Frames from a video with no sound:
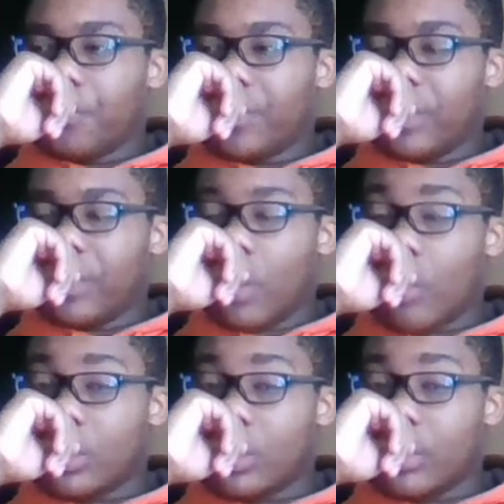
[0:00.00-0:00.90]
the
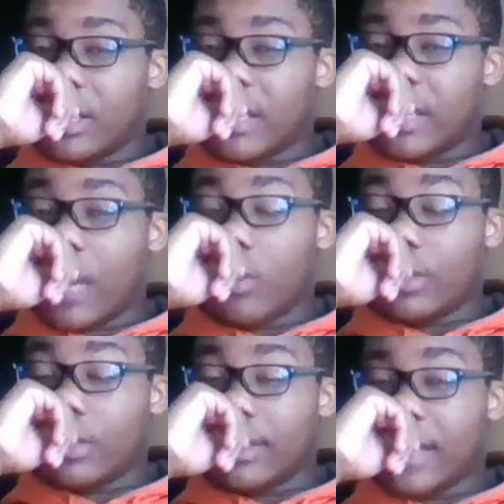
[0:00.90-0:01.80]
Corsair doesn't. That Corsair
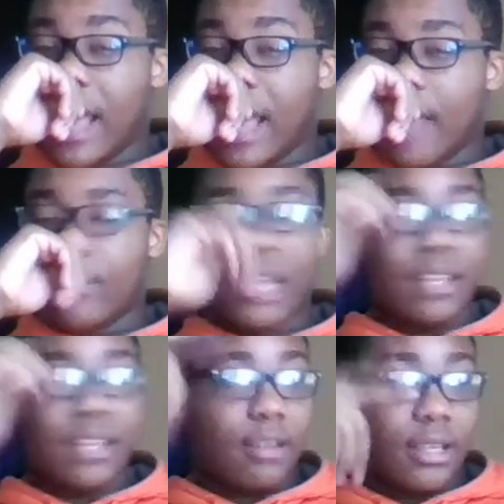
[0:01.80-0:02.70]
doesn't have.
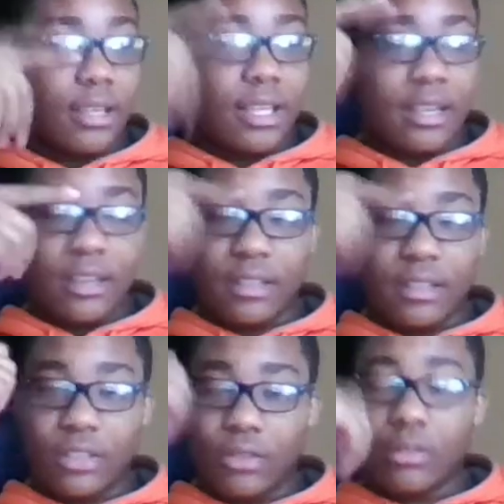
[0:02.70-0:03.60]
That Ducky does
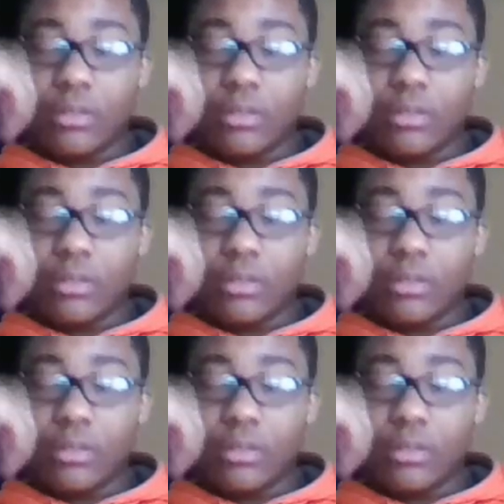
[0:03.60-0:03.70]
do,